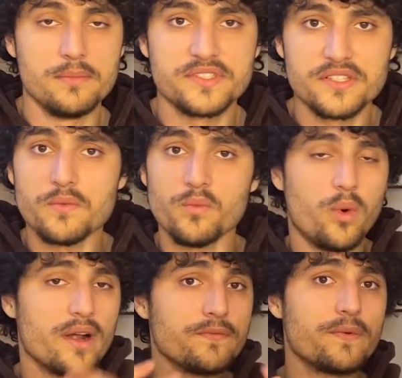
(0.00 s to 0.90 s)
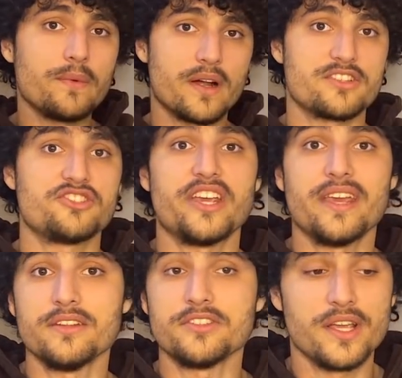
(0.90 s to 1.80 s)
So what if we wanted to
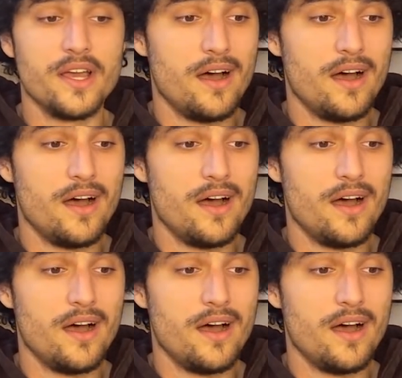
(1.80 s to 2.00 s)
change,